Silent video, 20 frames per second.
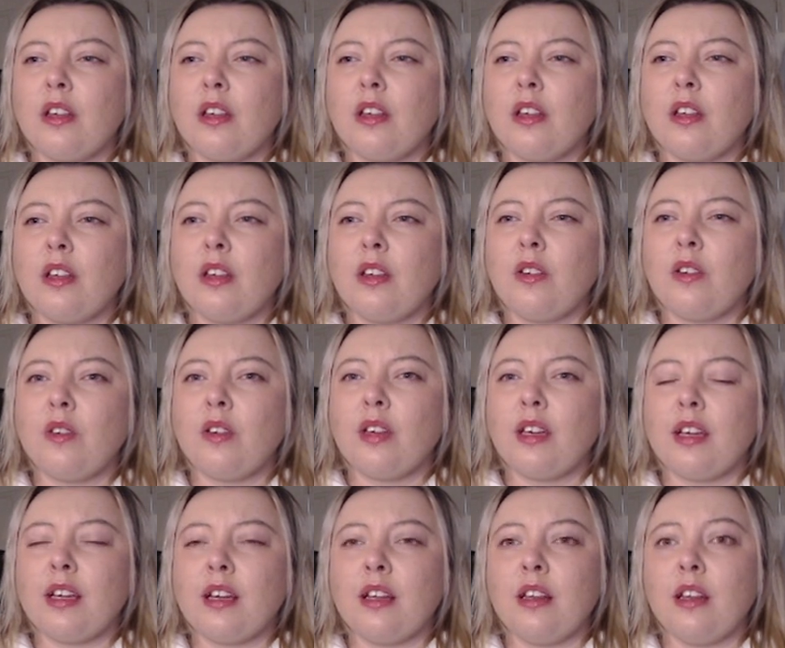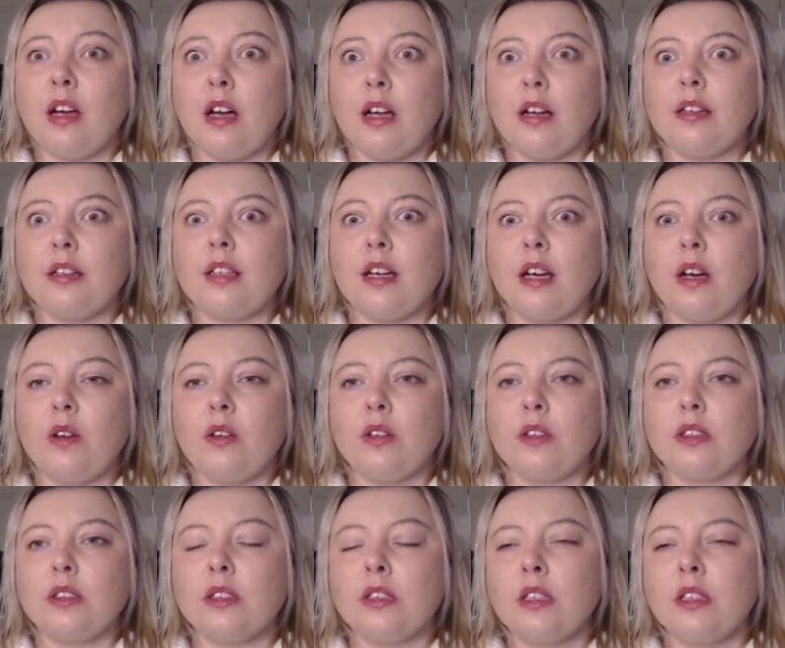Oh, I got a lot of
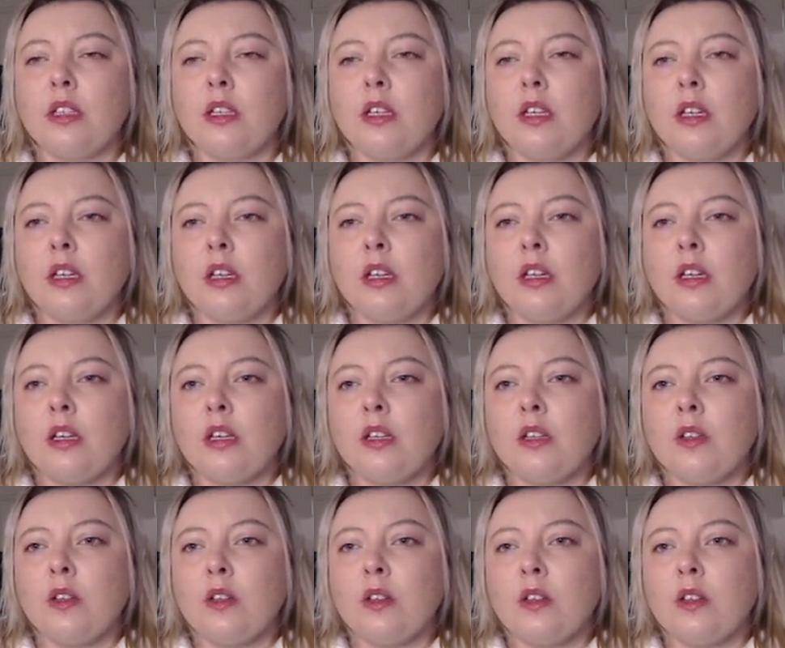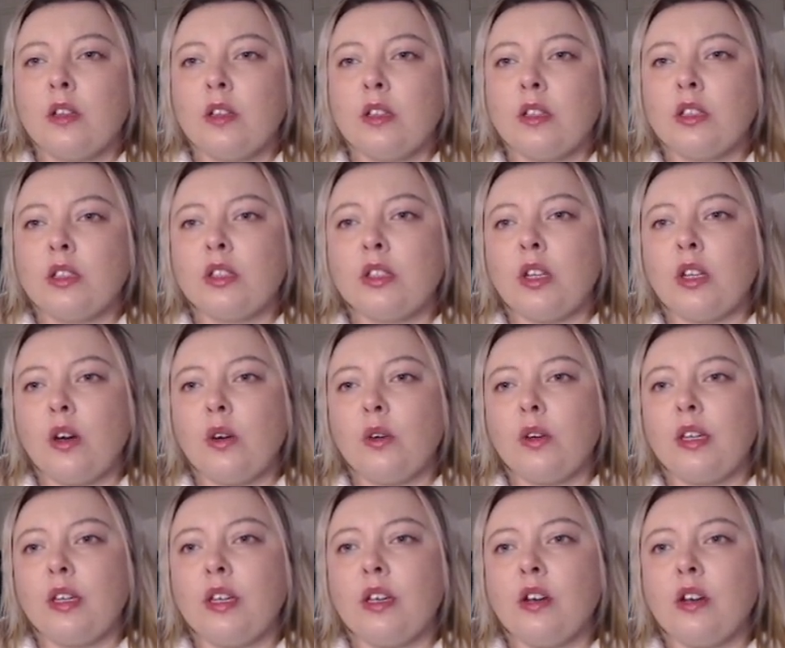towels. So
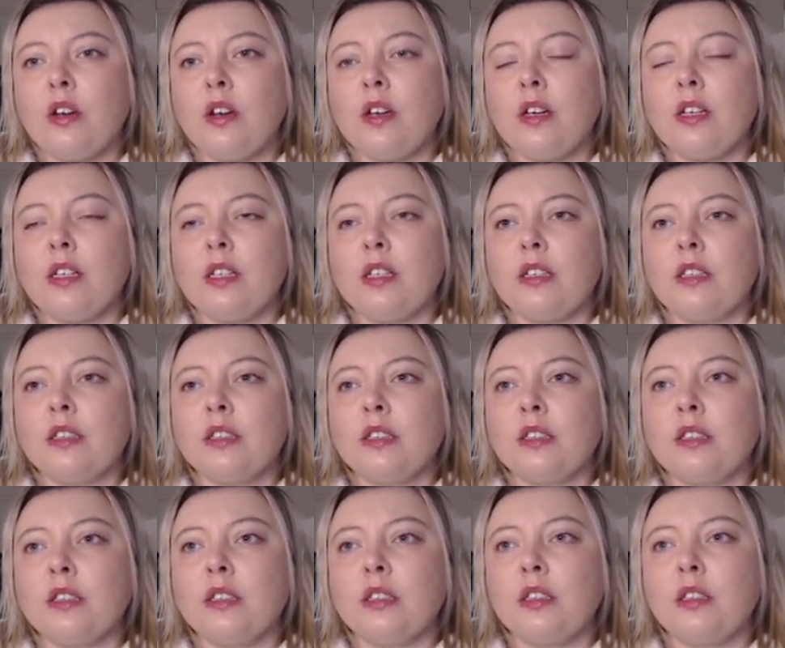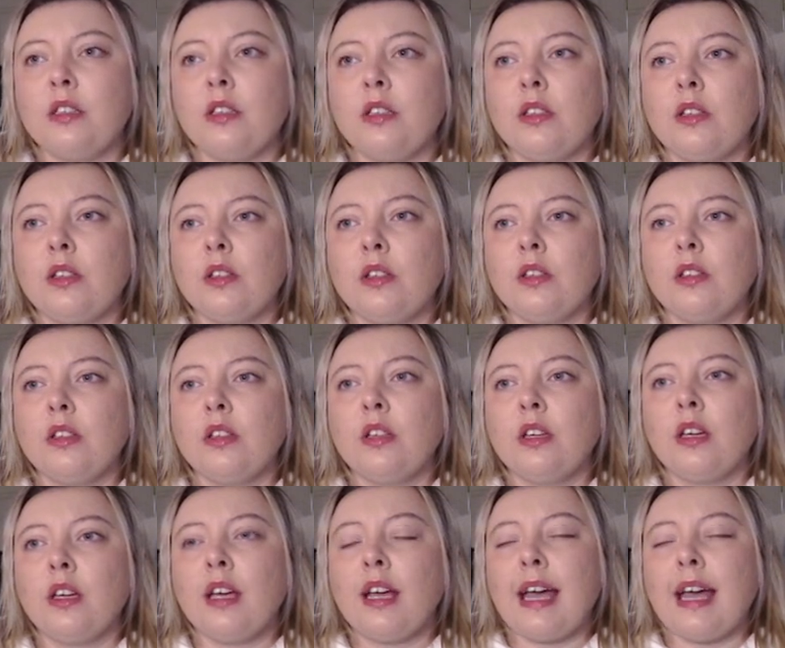here is
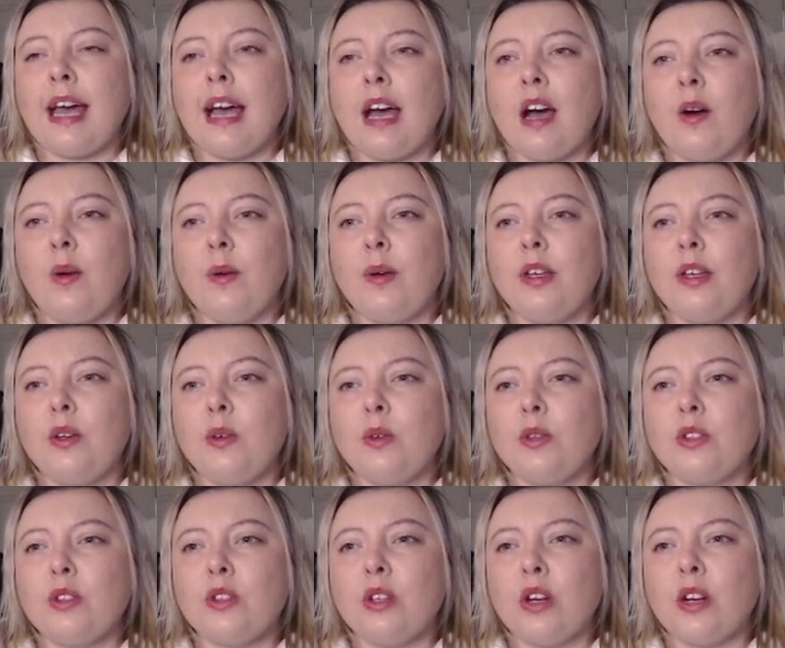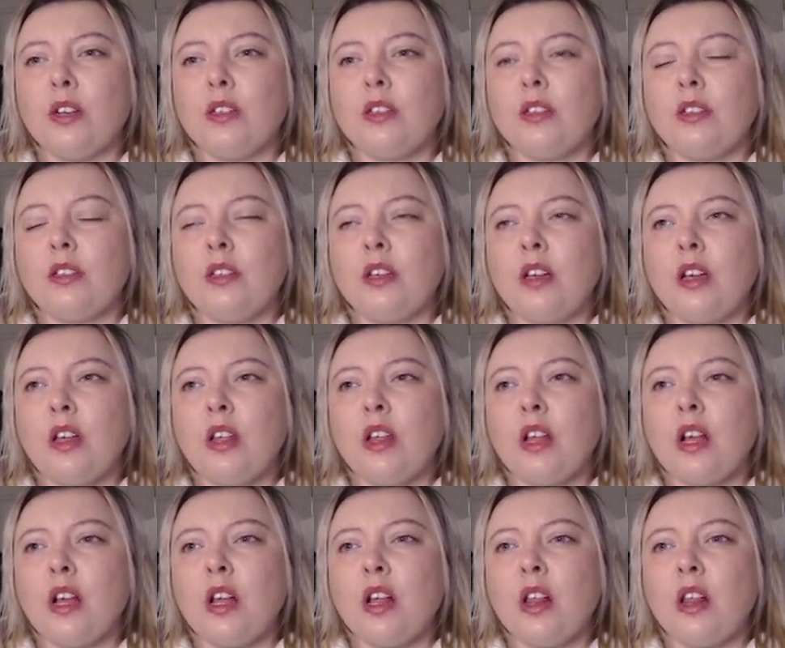how you start
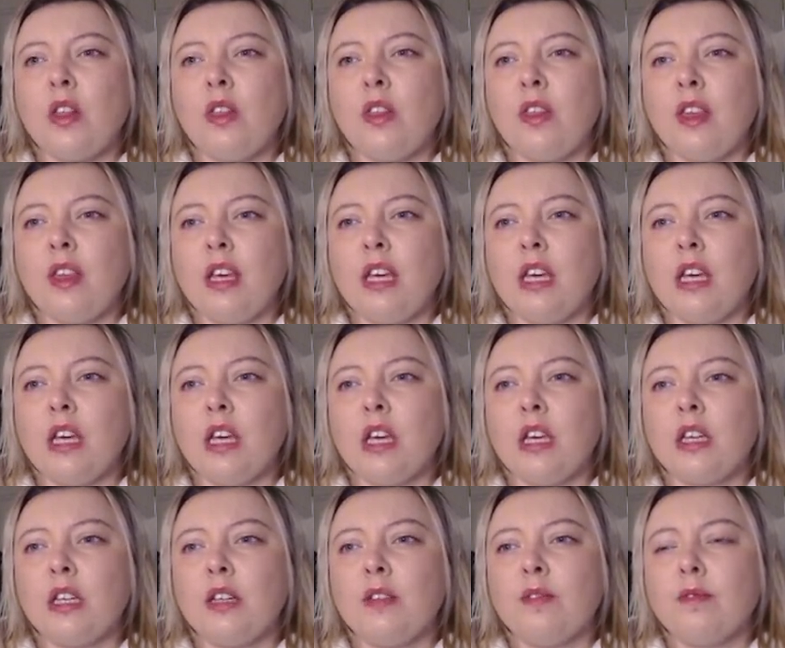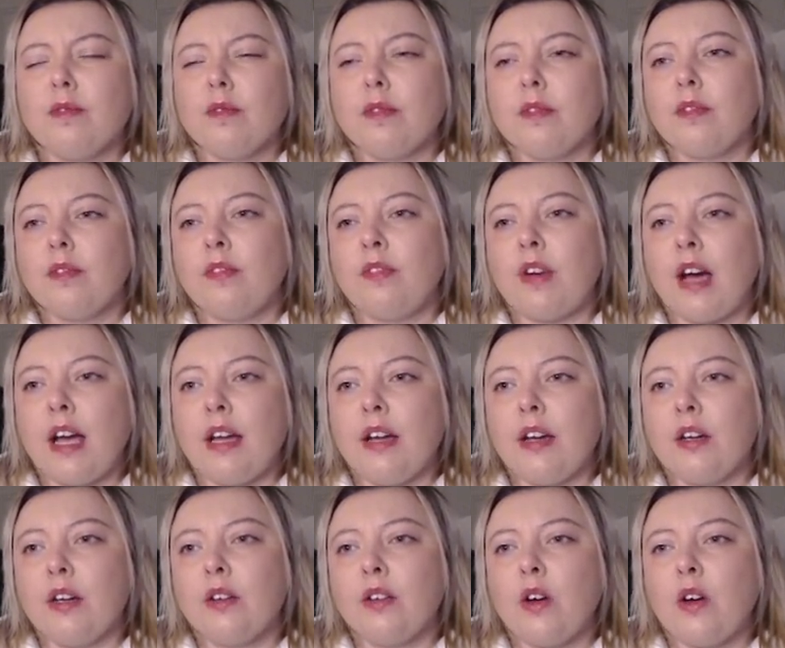the
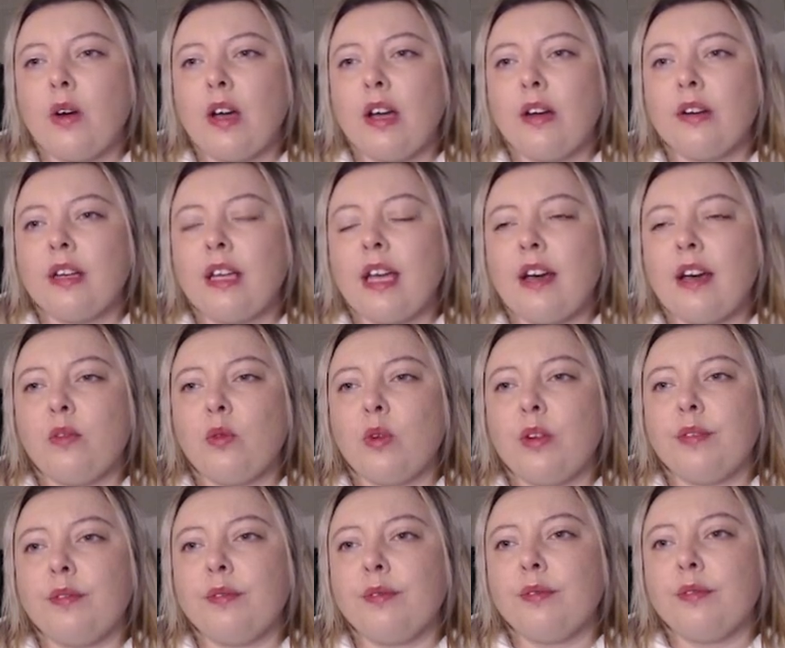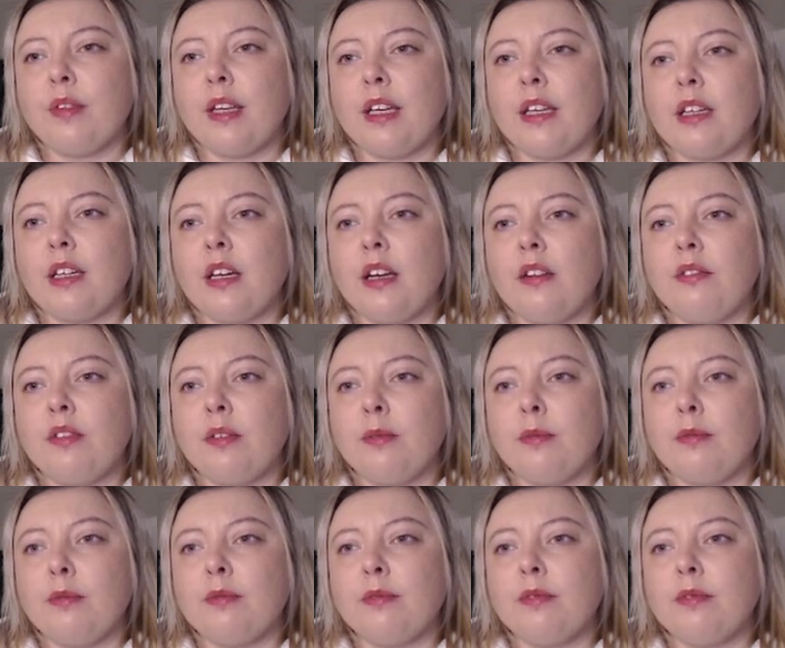fire. Oh, I already have one like cut from
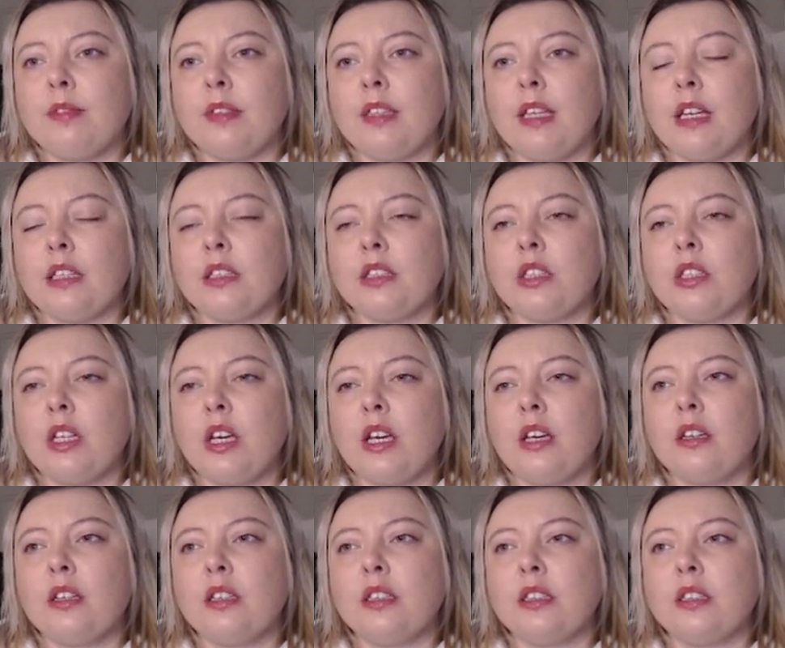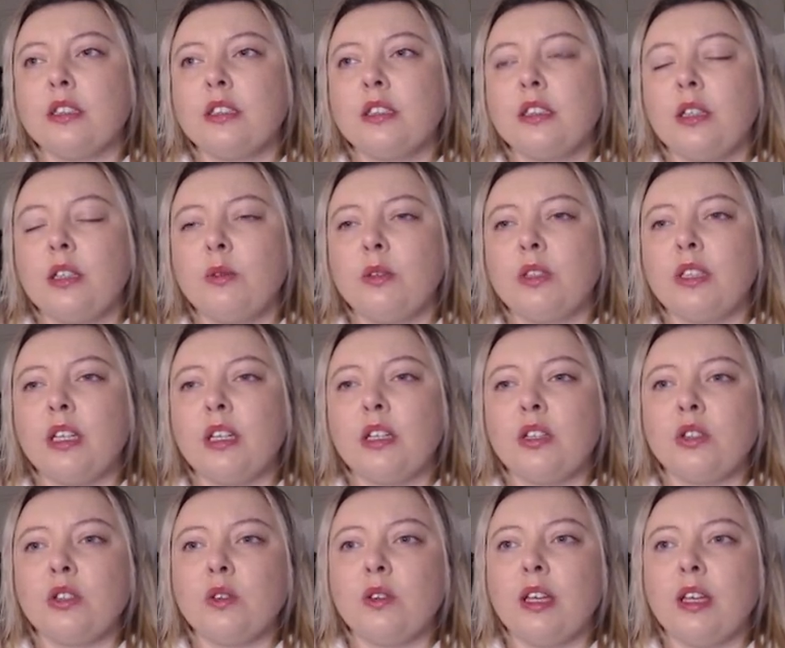yesterday because it was getting
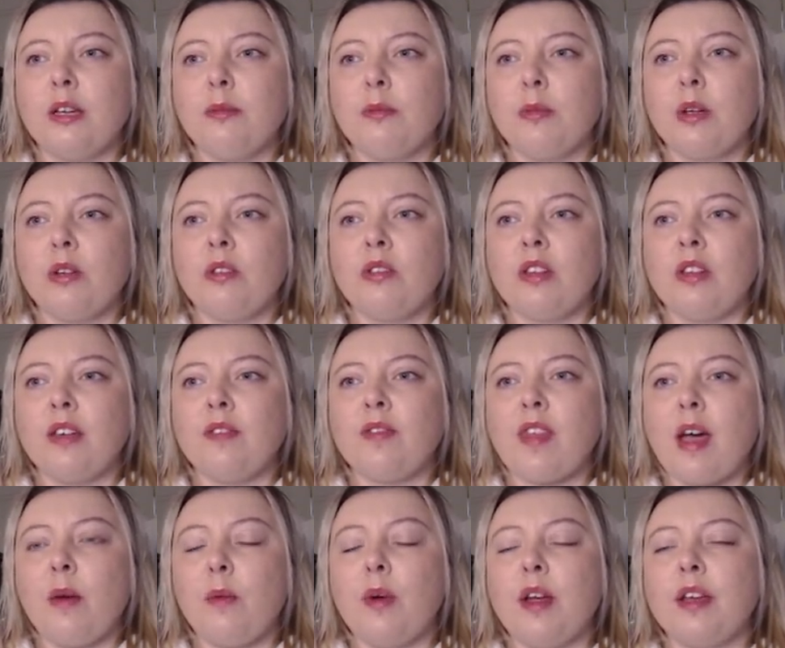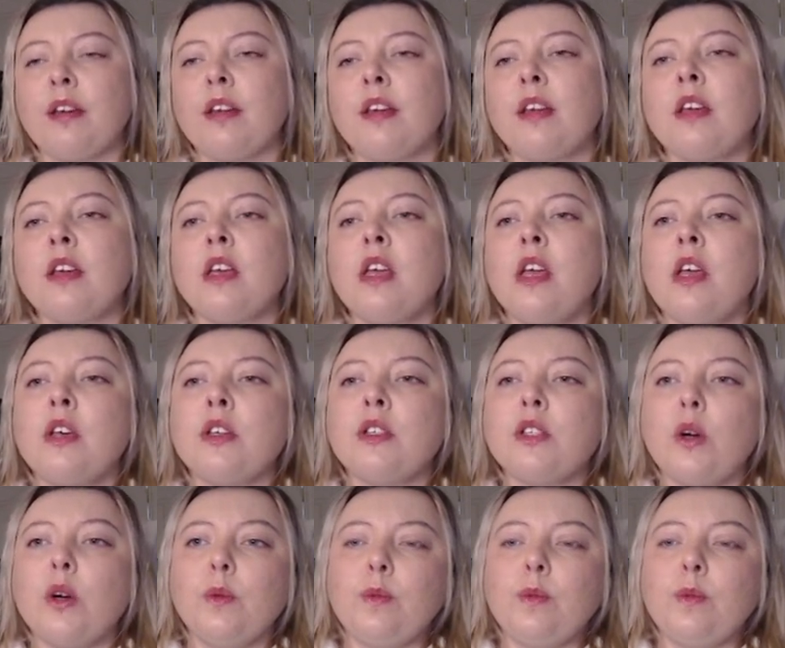too late, but I'll save that one. So